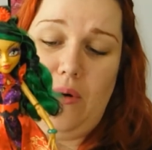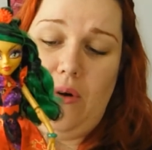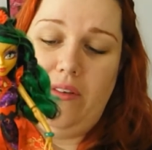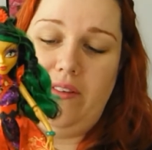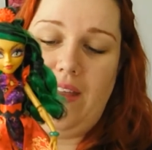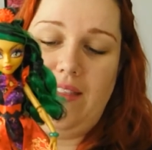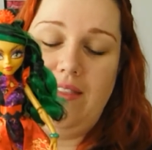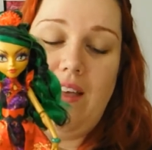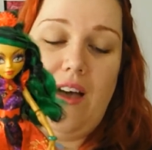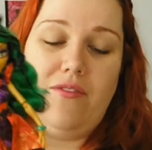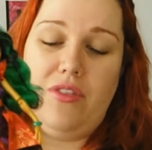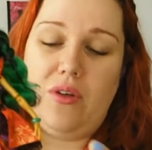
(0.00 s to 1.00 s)
gold, and I
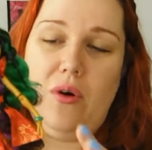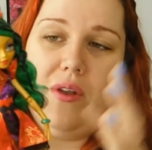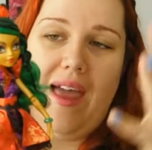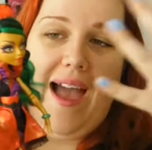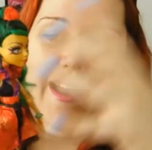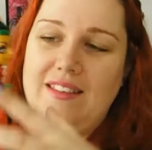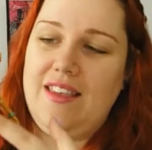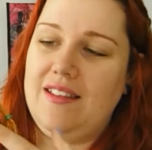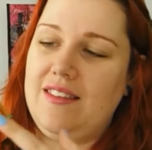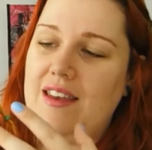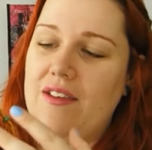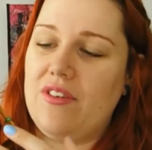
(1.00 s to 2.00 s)
love the gold
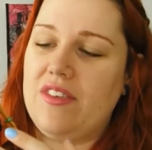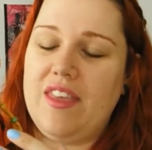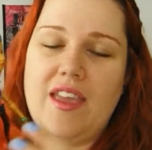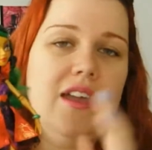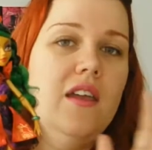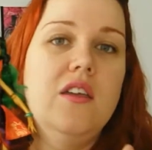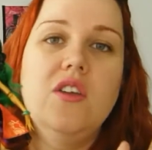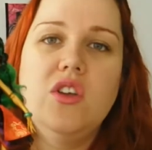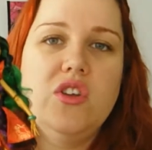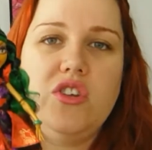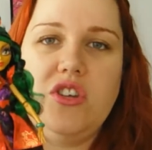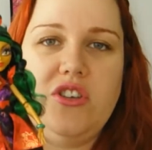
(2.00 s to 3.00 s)
accents and everything.
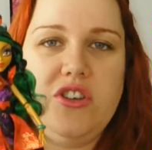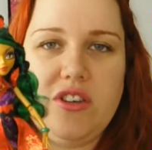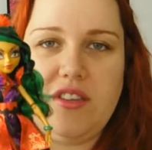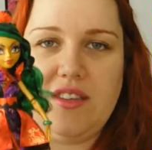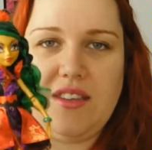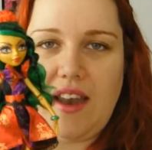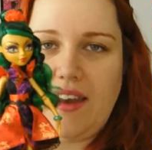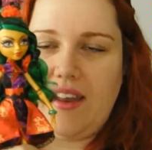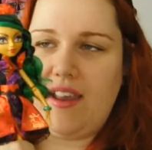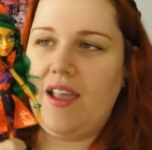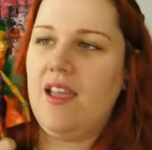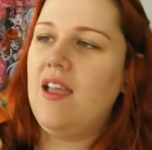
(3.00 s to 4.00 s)
She's just
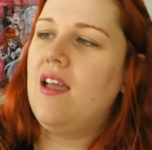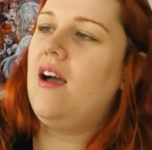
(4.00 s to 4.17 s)
stunning.